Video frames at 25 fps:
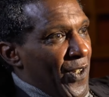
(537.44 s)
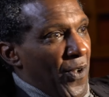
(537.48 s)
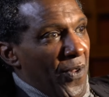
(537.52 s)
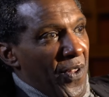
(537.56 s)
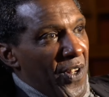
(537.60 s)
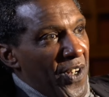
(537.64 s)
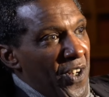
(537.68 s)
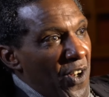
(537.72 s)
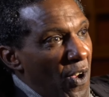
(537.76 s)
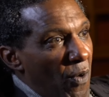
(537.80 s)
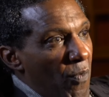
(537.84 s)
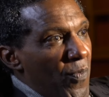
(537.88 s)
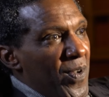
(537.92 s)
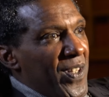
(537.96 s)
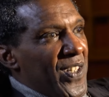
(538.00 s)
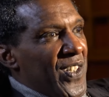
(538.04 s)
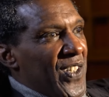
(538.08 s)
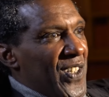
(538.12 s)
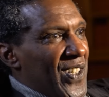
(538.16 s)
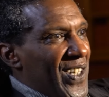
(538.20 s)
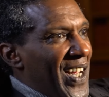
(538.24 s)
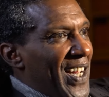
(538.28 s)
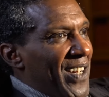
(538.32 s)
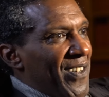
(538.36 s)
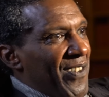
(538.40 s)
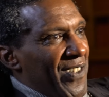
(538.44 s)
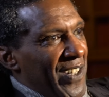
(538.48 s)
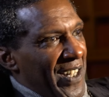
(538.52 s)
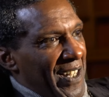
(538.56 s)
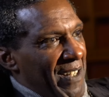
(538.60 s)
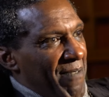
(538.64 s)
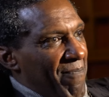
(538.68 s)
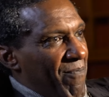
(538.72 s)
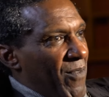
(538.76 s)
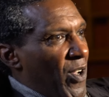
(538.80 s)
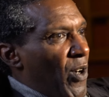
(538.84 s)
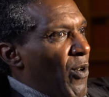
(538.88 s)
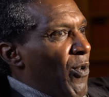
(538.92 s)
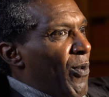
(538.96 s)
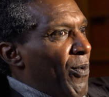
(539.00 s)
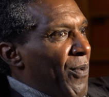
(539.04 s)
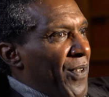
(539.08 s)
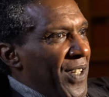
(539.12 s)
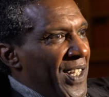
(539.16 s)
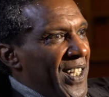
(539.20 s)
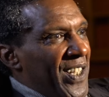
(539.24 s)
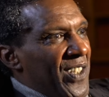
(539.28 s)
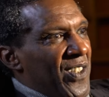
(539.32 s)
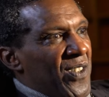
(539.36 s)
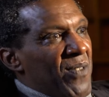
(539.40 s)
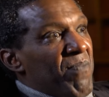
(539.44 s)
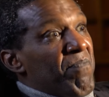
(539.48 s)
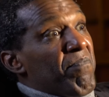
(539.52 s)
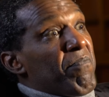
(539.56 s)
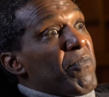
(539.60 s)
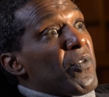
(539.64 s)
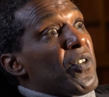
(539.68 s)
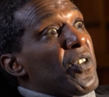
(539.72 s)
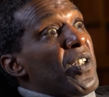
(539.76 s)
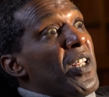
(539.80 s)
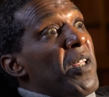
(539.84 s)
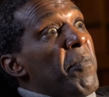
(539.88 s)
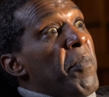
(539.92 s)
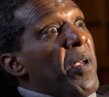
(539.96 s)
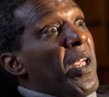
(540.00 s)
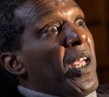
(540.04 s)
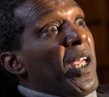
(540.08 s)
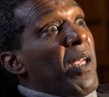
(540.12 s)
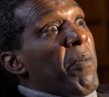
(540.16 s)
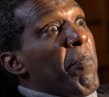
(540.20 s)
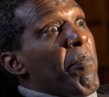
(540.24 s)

so that notwithstanding all these seeming